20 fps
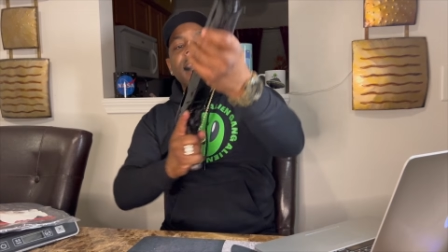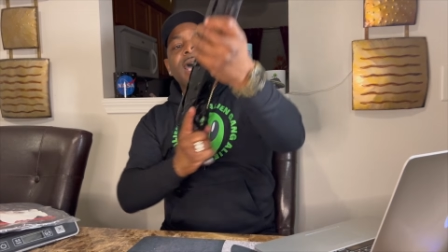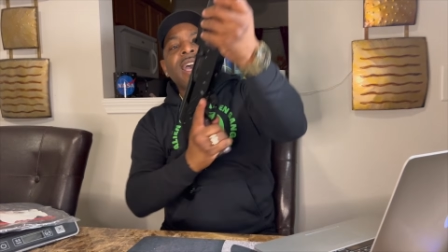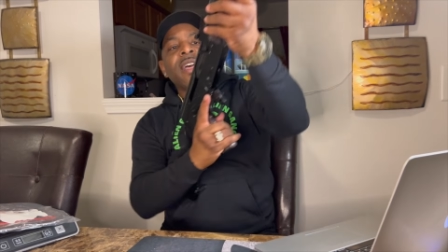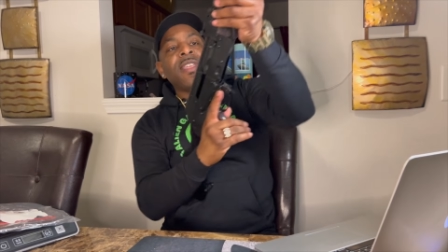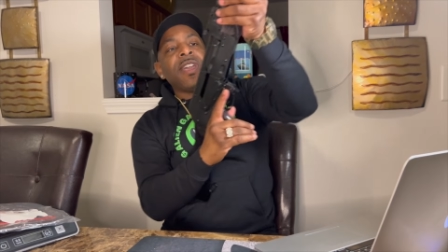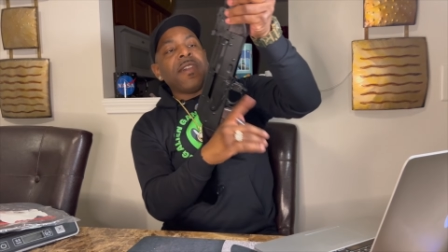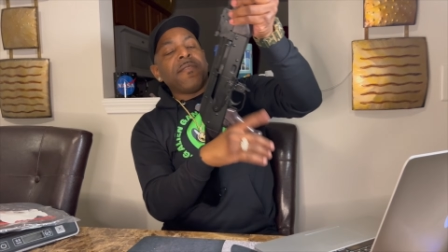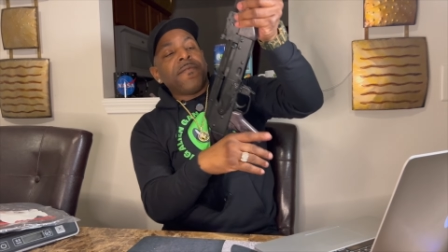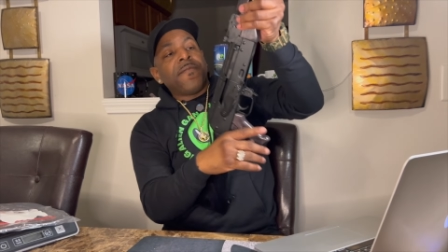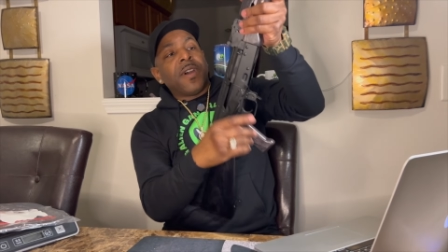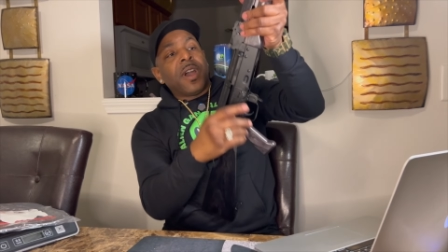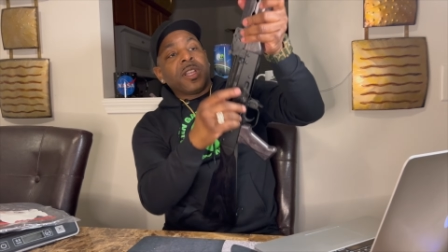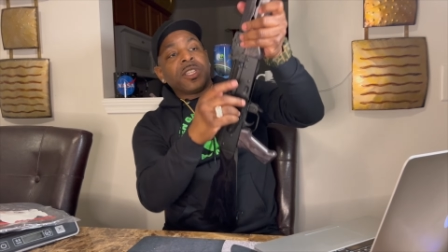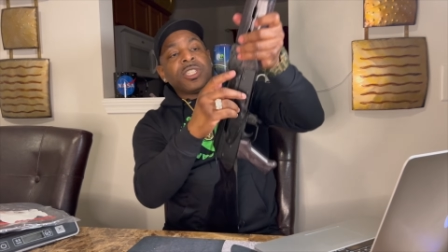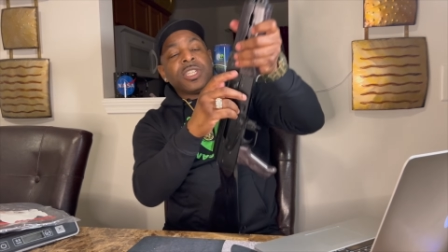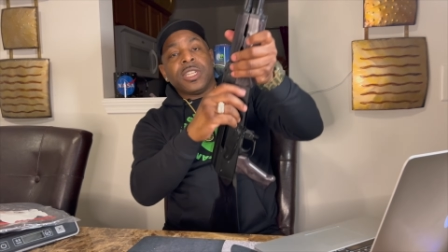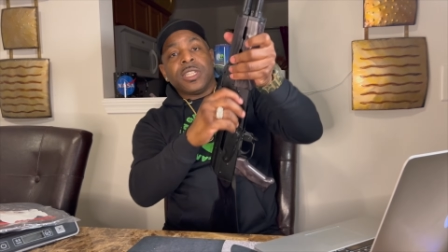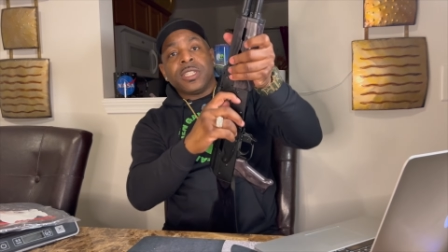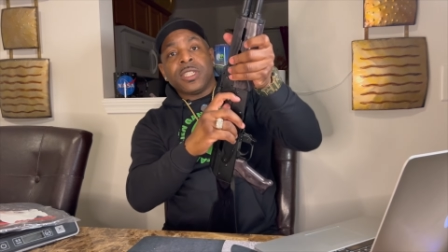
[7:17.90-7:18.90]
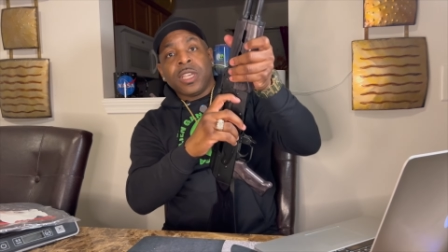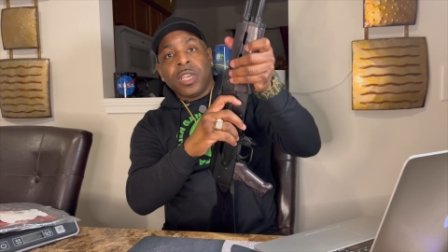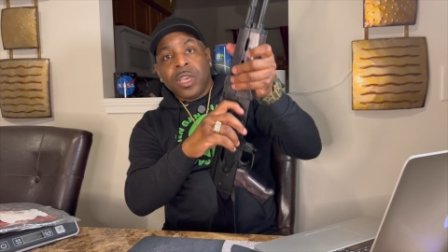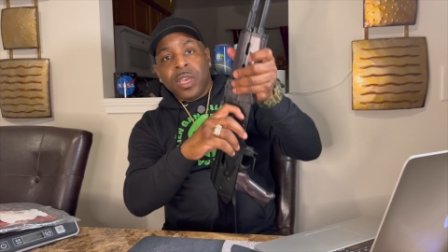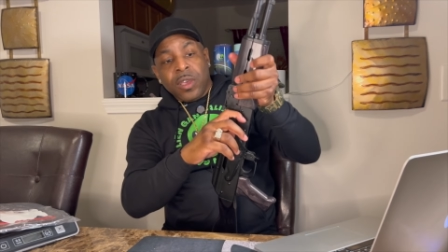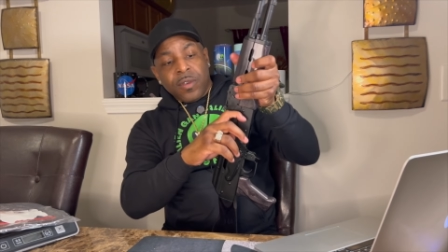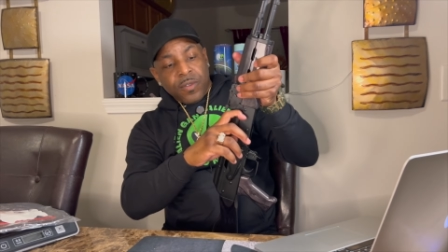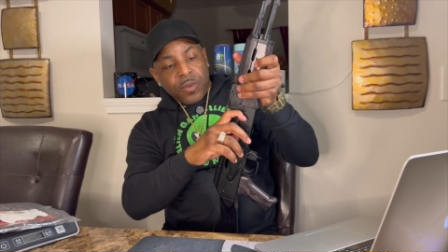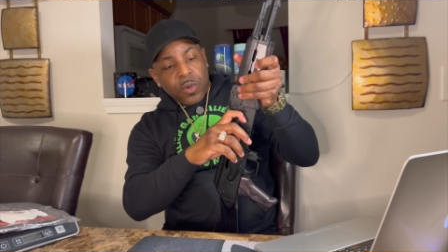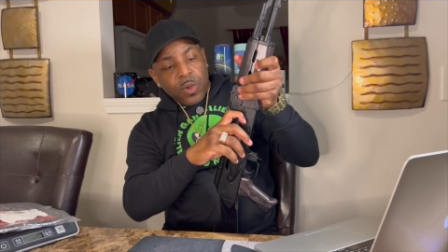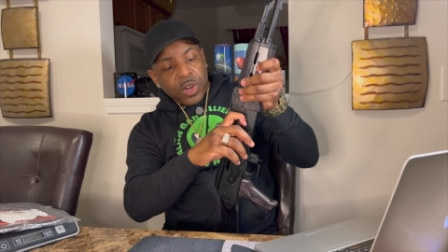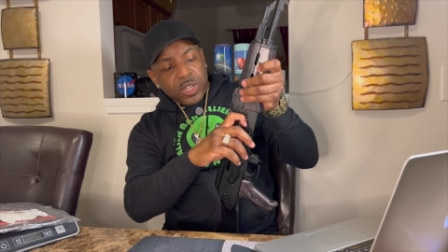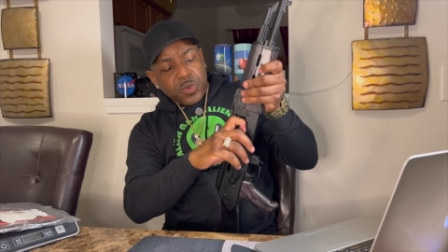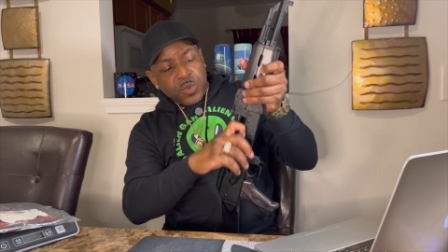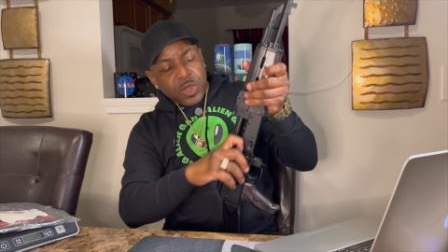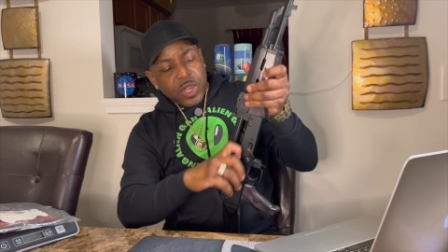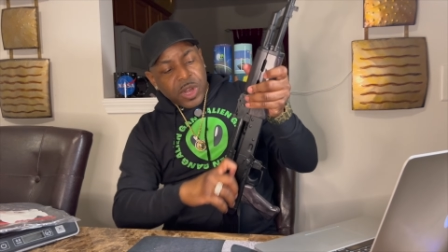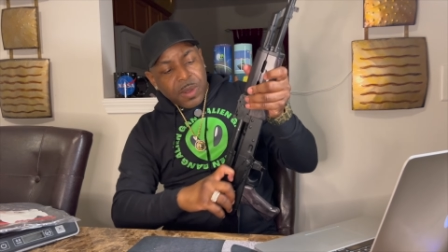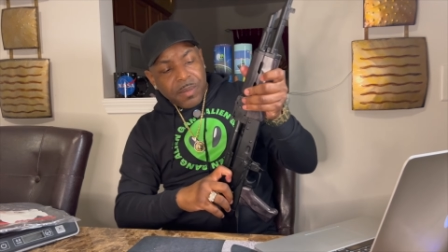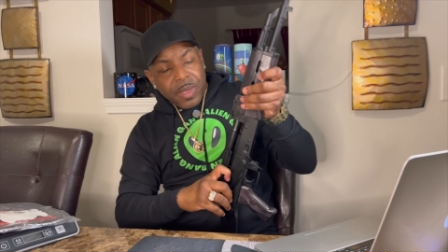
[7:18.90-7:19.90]
how that functions. Of course,
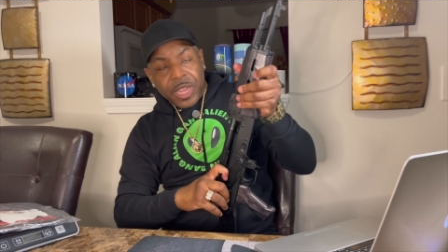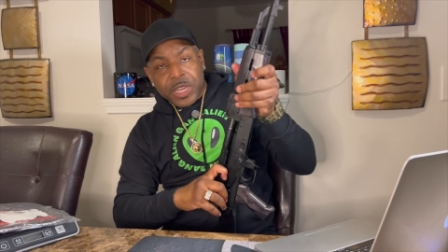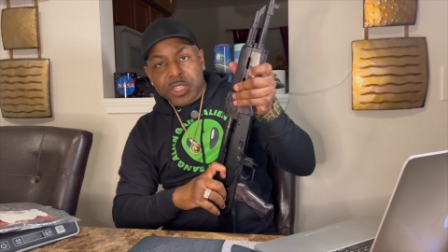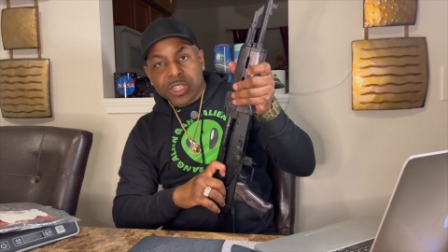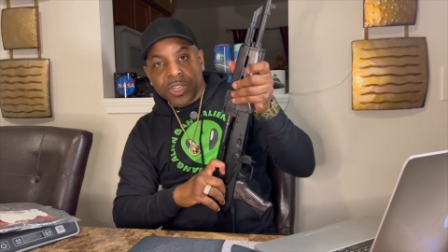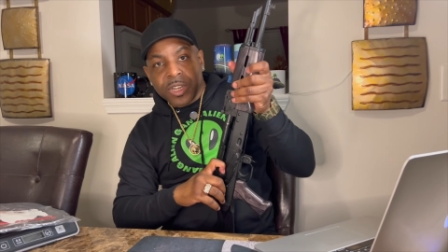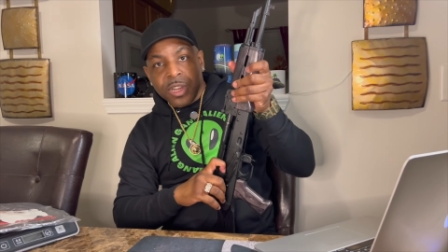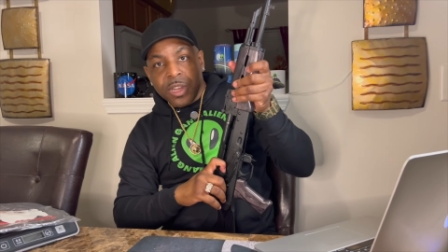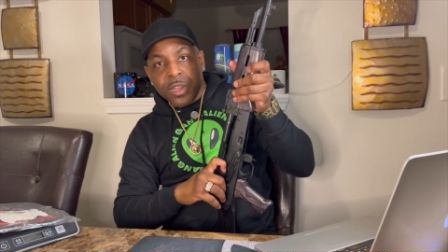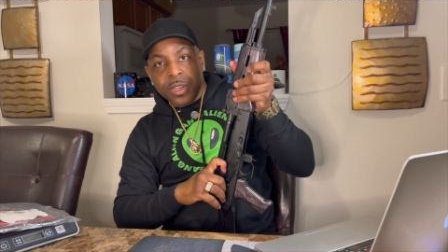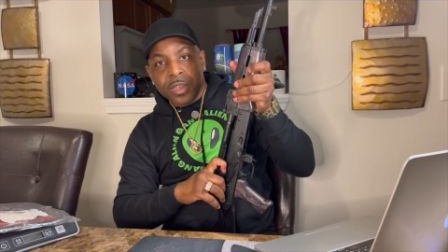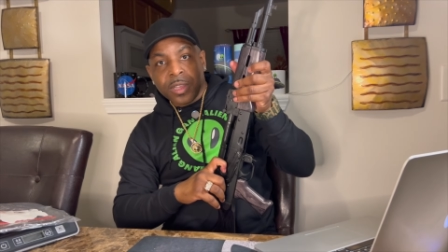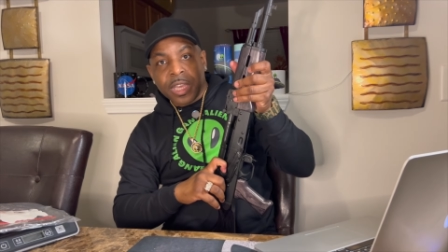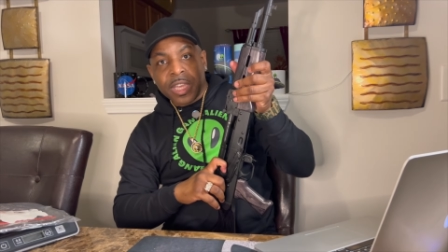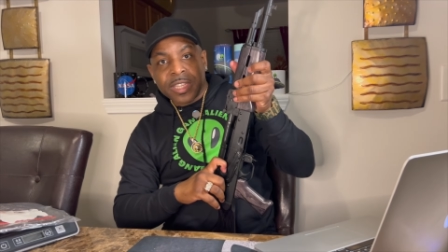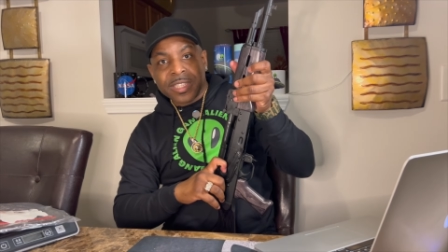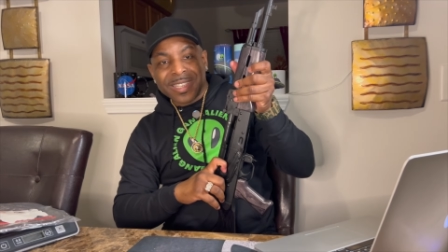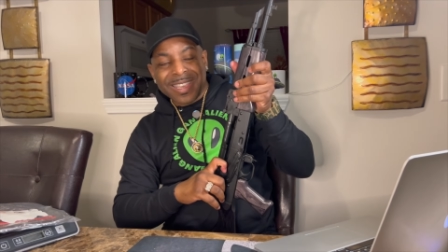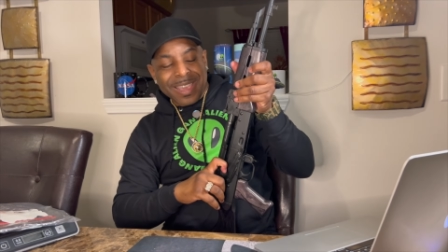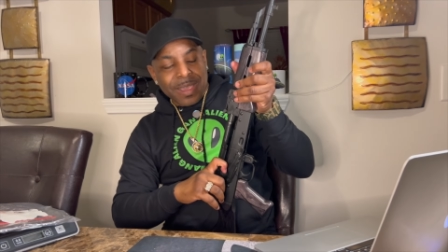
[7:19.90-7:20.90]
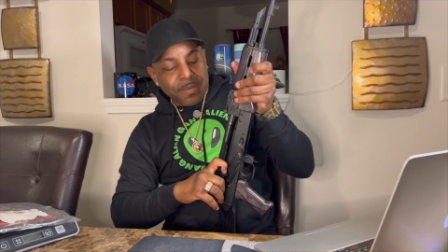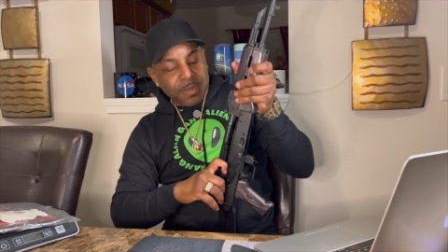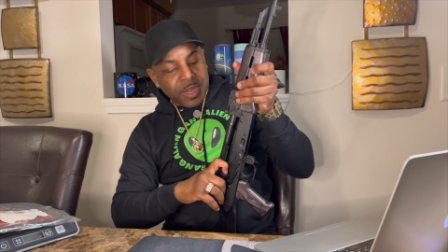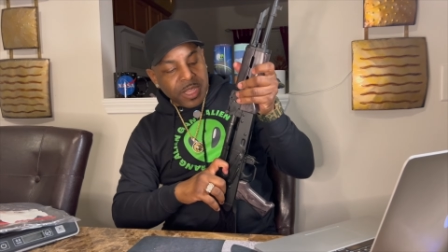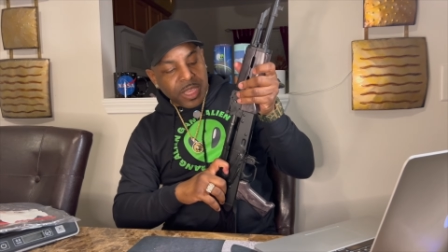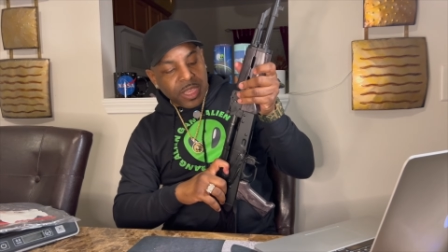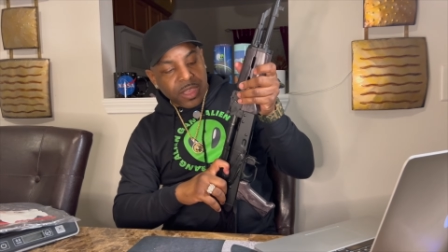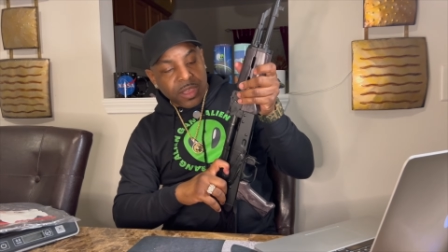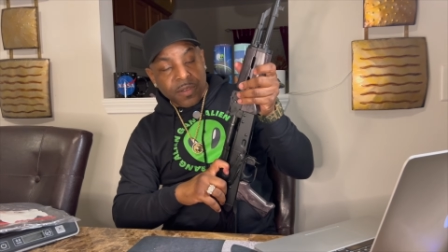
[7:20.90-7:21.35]
we're gonna make sure it's empty.